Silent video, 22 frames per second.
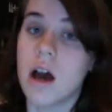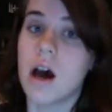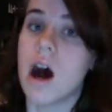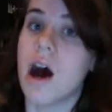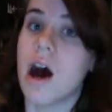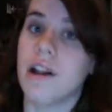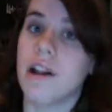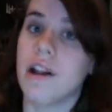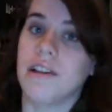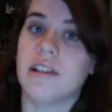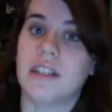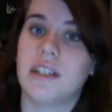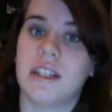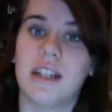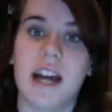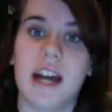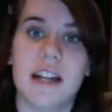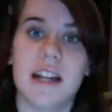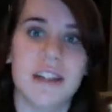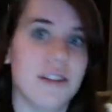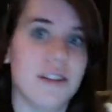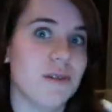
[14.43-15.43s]
Honestly,
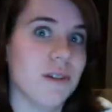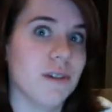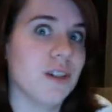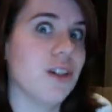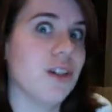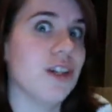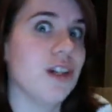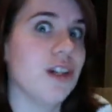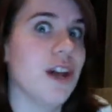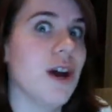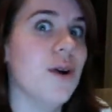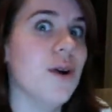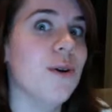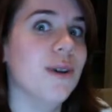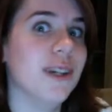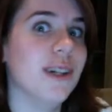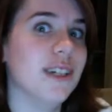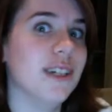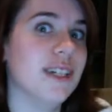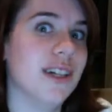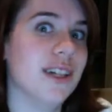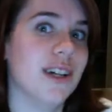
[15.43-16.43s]
I didn't really know
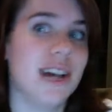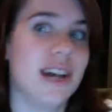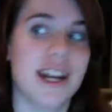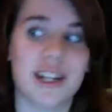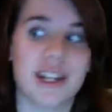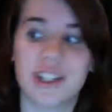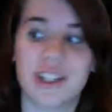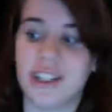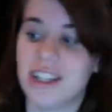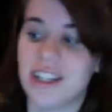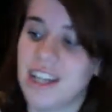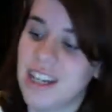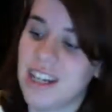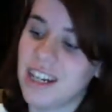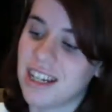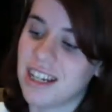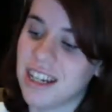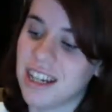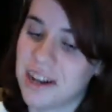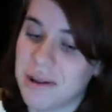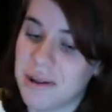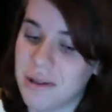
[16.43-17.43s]
until I actually did it,
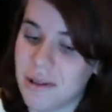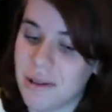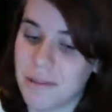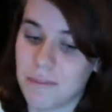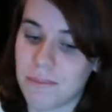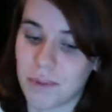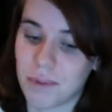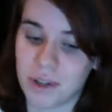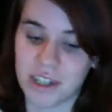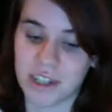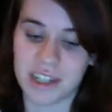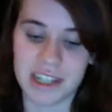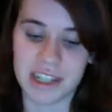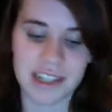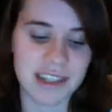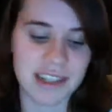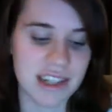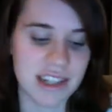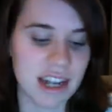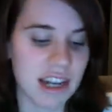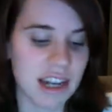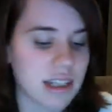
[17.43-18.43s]
but I was pretty
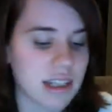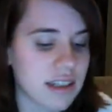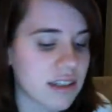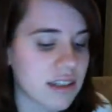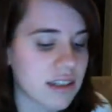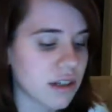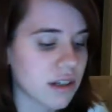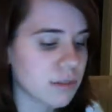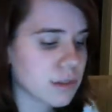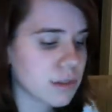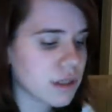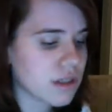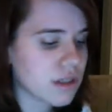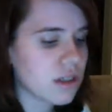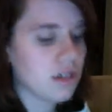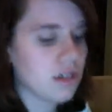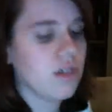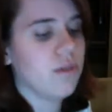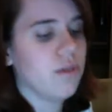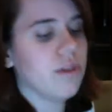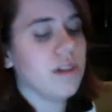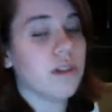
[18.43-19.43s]
decent at it, so I'm going to
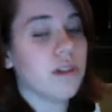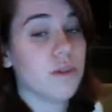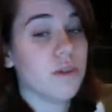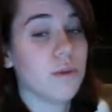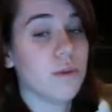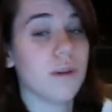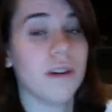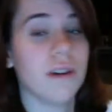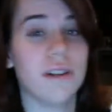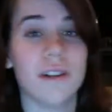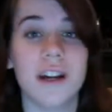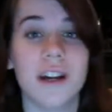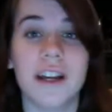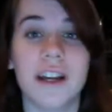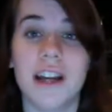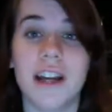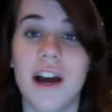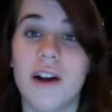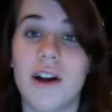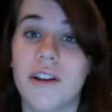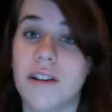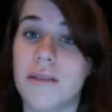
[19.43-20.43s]
do a tutorial right
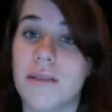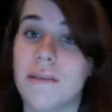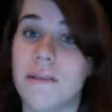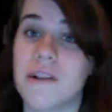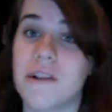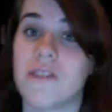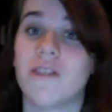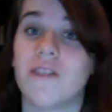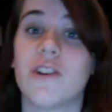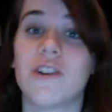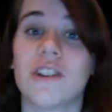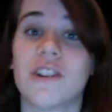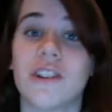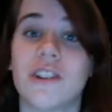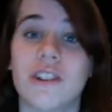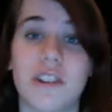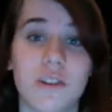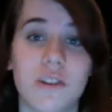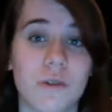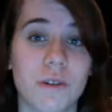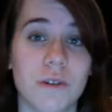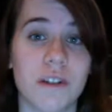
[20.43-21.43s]
now. It's my first
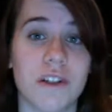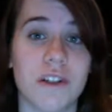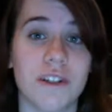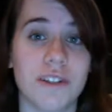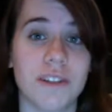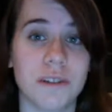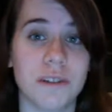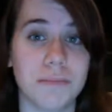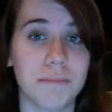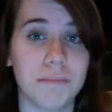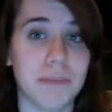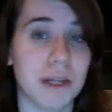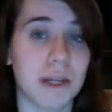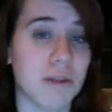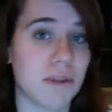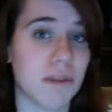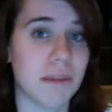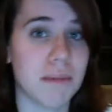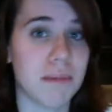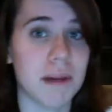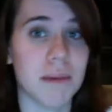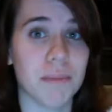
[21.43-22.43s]
tutorial, so bear
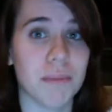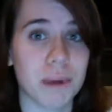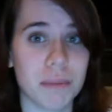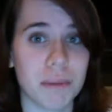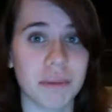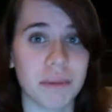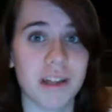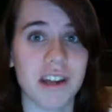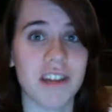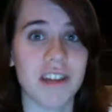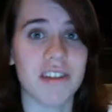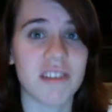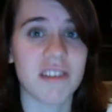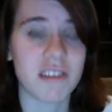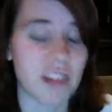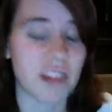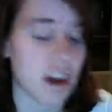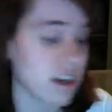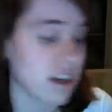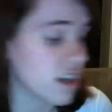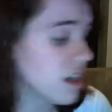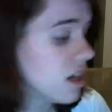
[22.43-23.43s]
with me, I'm probably going to
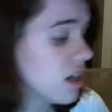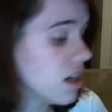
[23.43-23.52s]
suck.